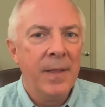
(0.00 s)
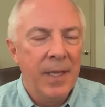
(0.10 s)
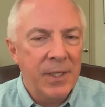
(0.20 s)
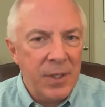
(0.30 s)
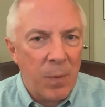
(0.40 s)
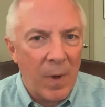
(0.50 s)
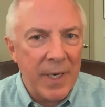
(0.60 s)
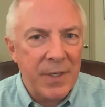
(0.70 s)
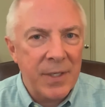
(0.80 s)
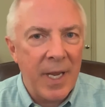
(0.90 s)
this is what
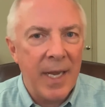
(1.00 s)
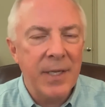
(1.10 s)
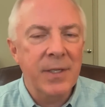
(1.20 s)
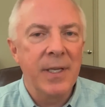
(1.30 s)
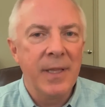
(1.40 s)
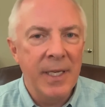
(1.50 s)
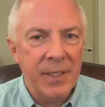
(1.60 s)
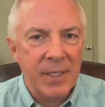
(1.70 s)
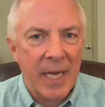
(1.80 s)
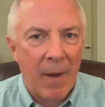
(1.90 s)
it says,
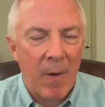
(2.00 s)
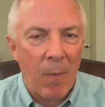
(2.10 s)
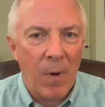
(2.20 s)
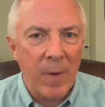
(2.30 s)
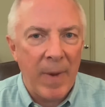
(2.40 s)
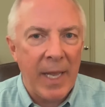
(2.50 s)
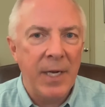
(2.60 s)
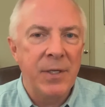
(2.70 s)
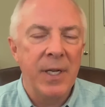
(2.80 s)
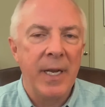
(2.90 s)
this is how I want to
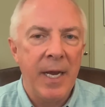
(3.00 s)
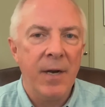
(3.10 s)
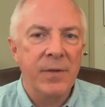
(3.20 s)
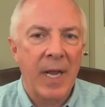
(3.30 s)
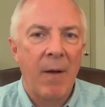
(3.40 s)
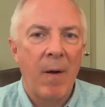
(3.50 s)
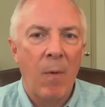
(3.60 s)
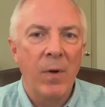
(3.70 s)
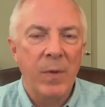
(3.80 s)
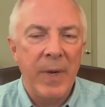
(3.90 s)
manage it, here's how I
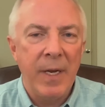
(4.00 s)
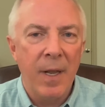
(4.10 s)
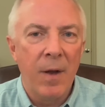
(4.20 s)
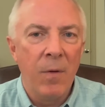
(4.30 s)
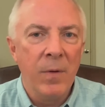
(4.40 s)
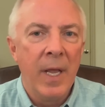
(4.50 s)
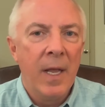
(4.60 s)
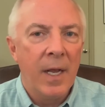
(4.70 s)
want to be known,